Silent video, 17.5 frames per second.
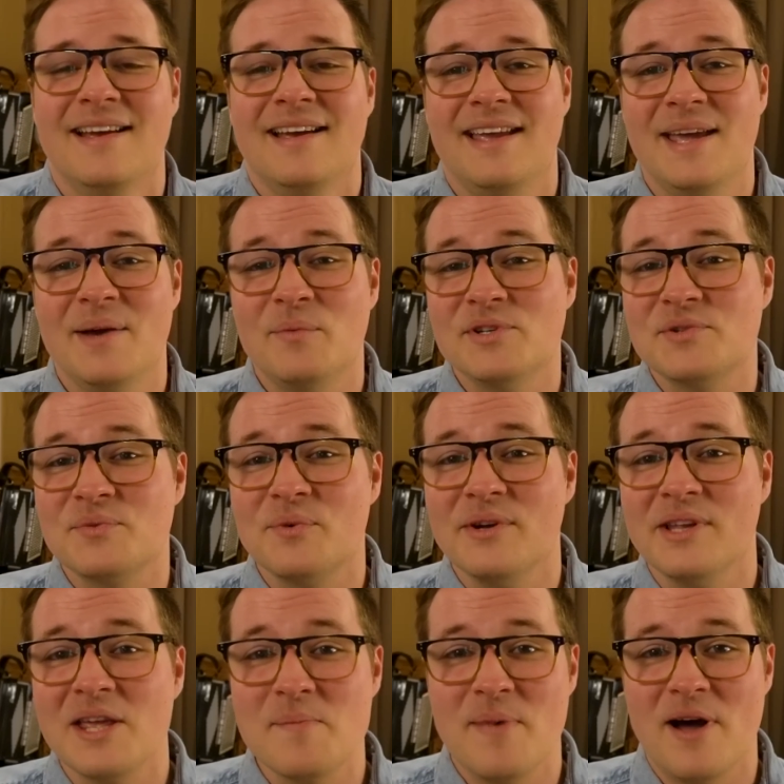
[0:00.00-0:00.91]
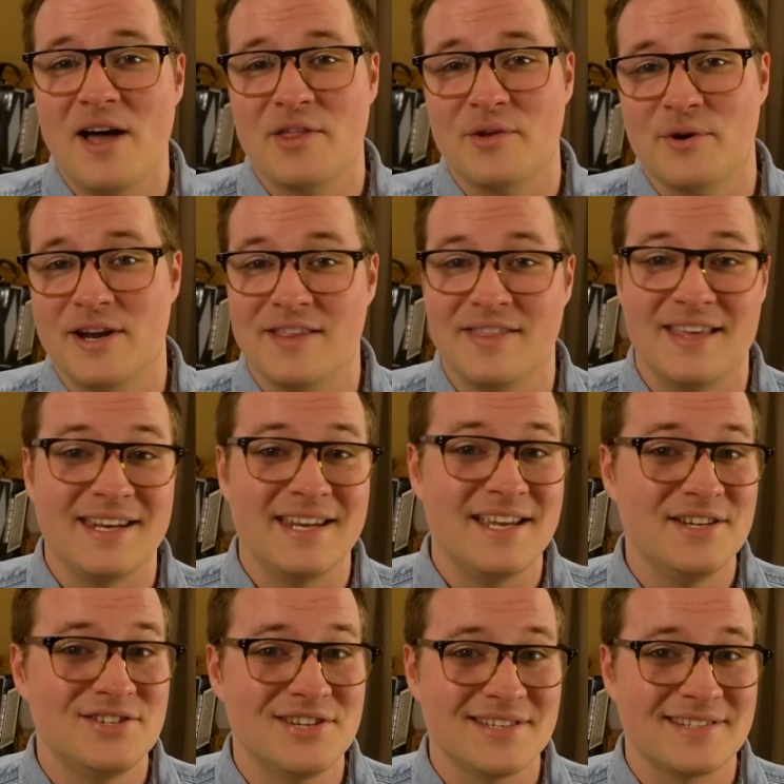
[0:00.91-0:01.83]
it was really bothering that
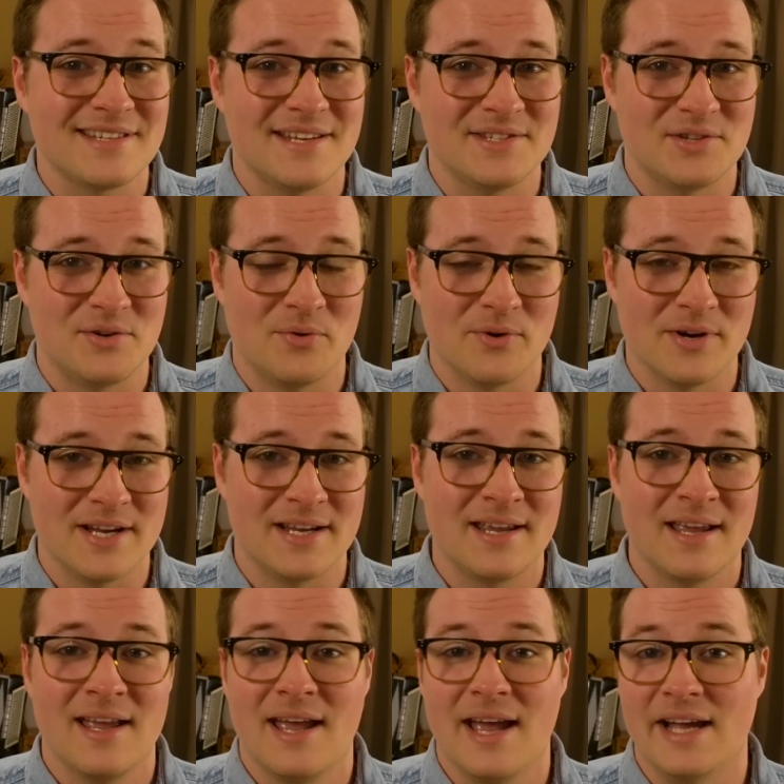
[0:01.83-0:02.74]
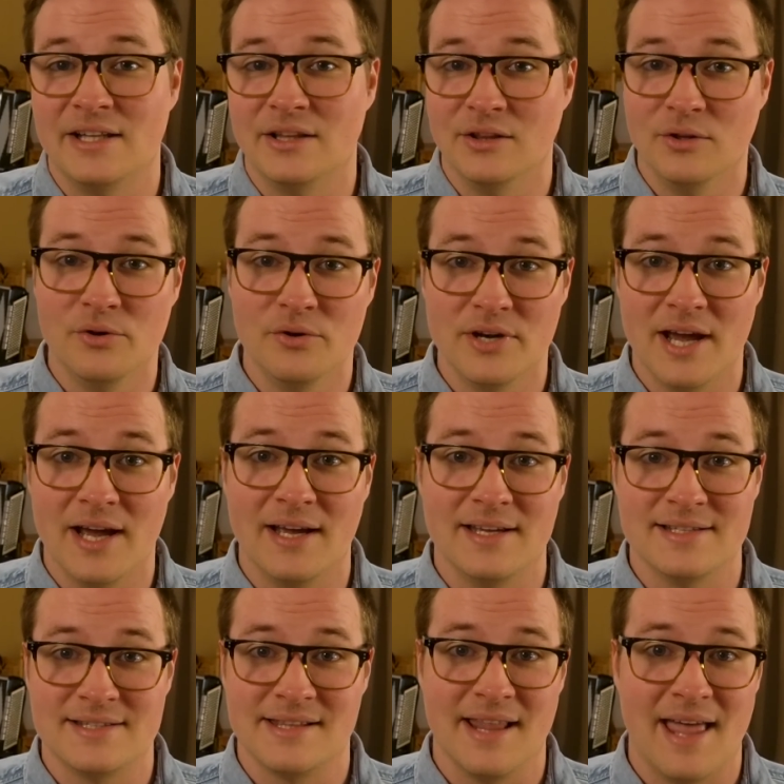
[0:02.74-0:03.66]
Aegis is Greek and Luna
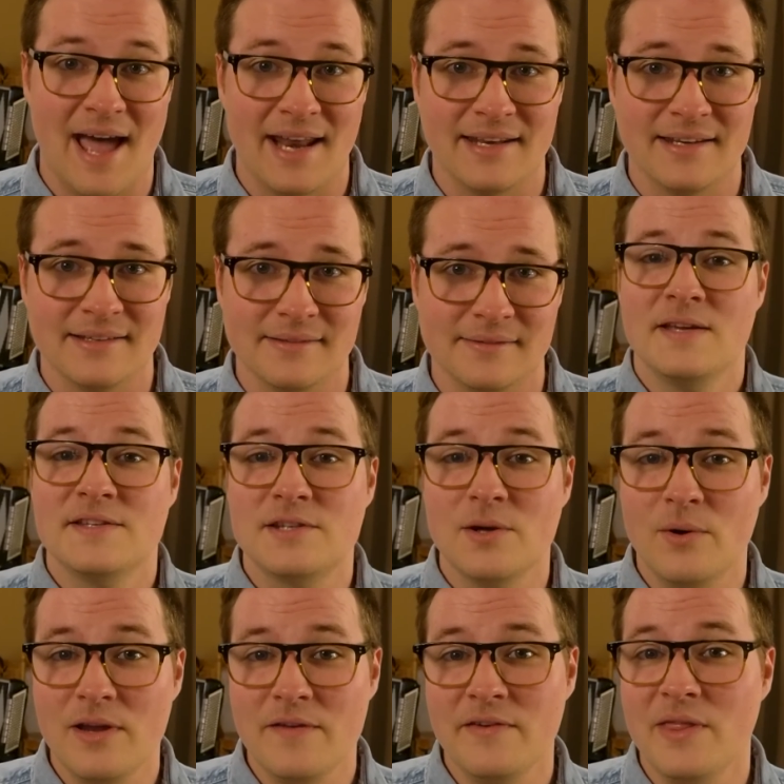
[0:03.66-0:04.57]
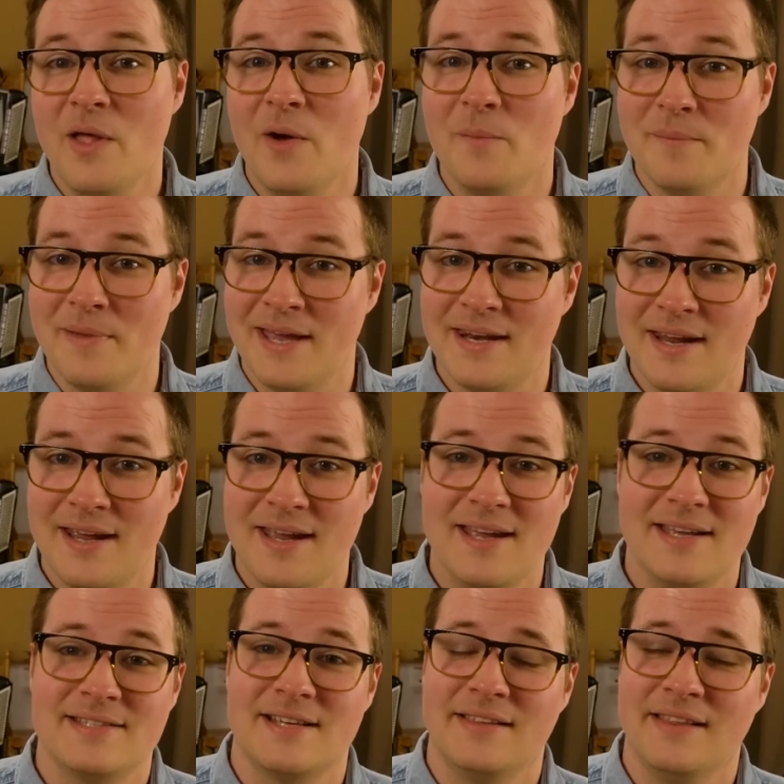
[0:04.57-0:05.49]
is Latin. So even though Mene
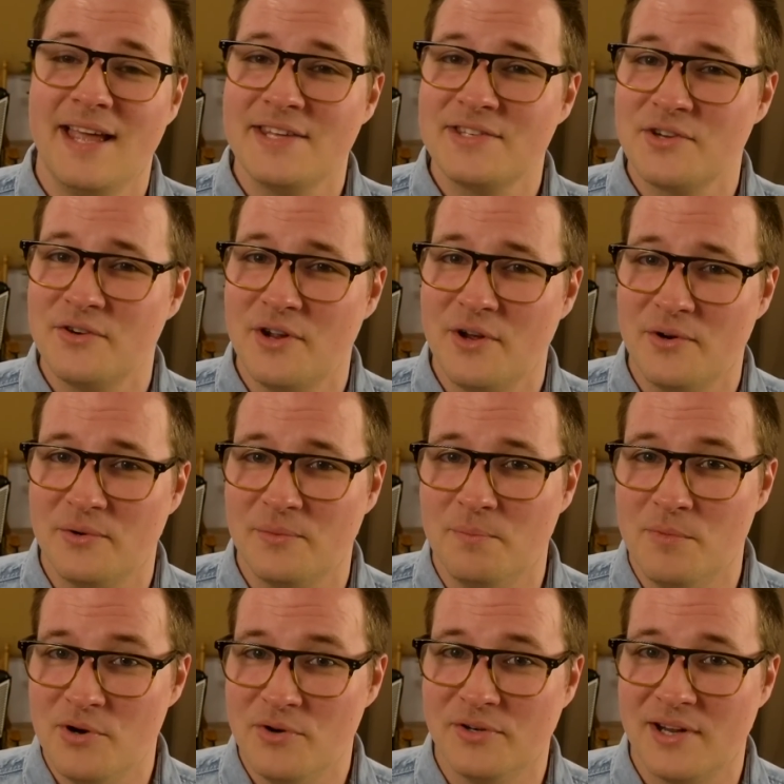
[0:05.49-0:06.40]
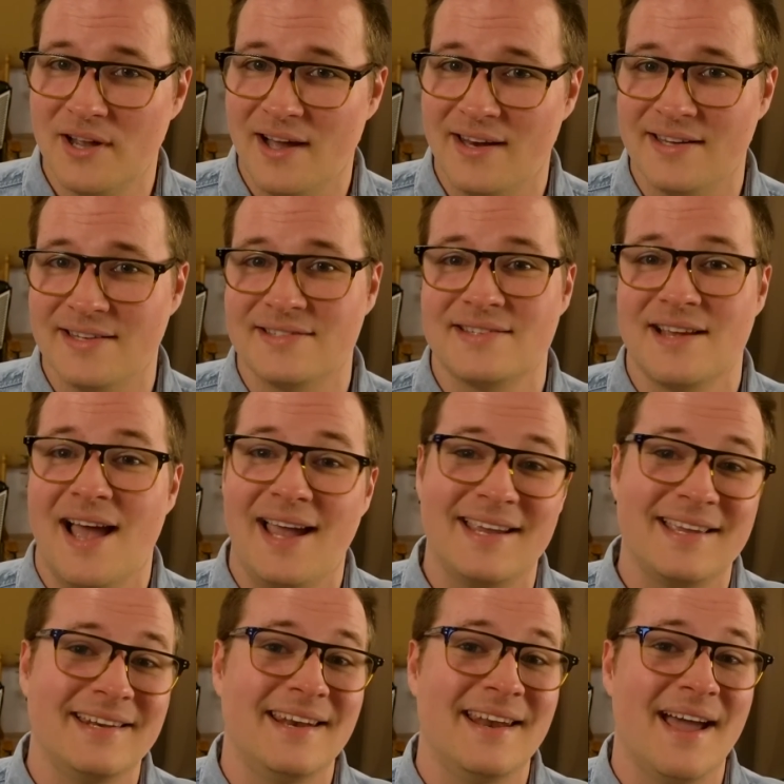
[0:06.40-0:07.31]
is a lesser known moon goddess,
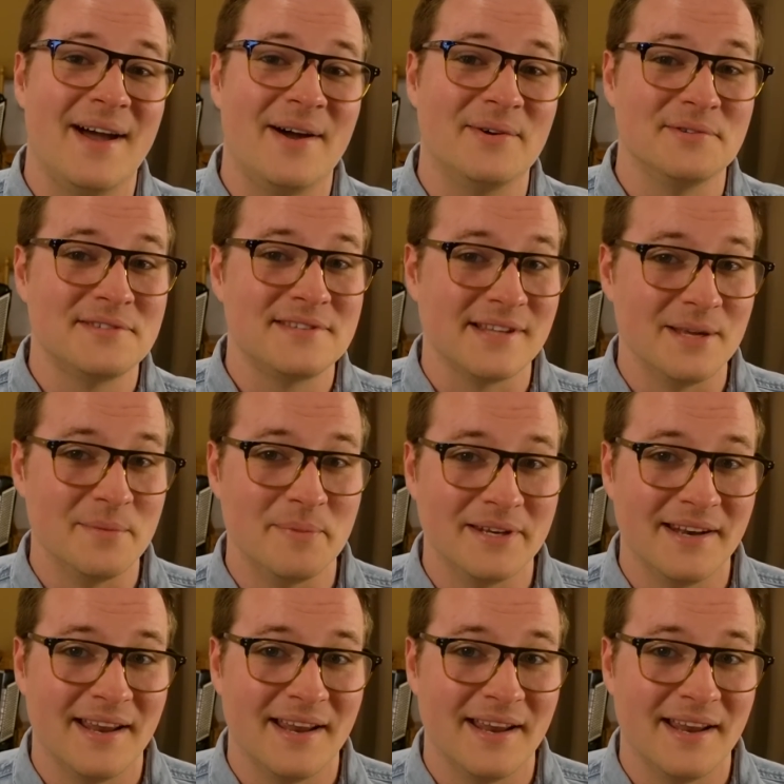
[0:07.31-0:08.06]
I can now sleep at